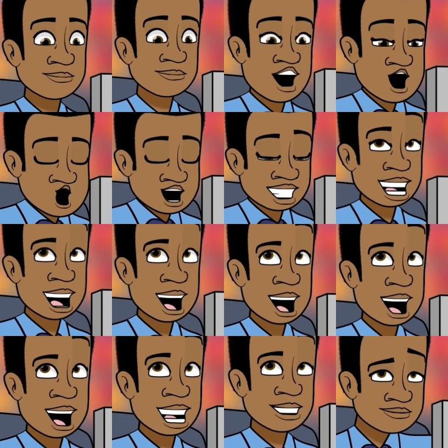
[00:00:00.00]
Oh
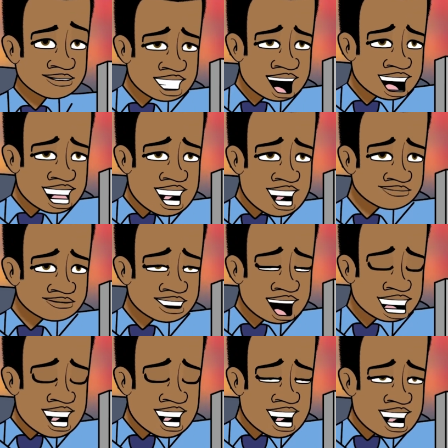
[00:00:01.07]
dear, I'm
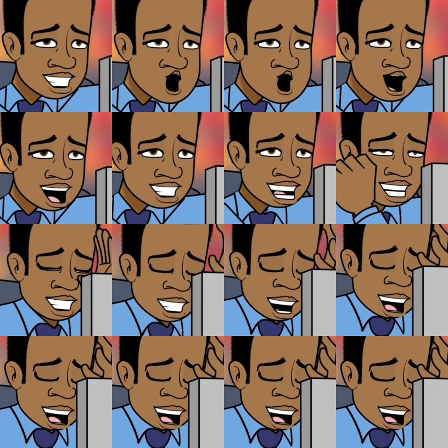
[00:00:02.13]
tired, but I need to get